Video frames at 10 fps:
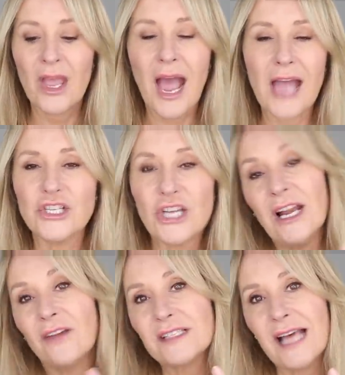And she
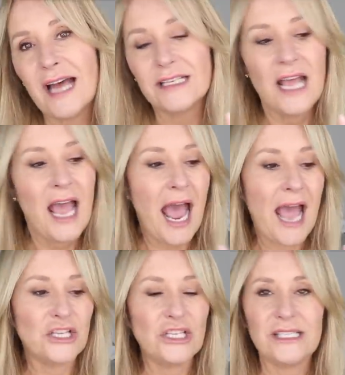loves that
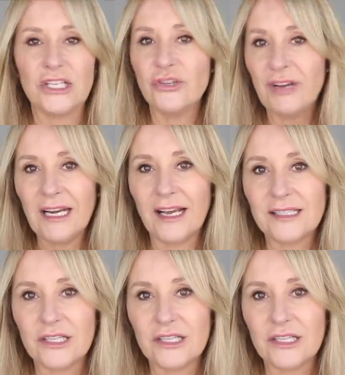and she said she really likes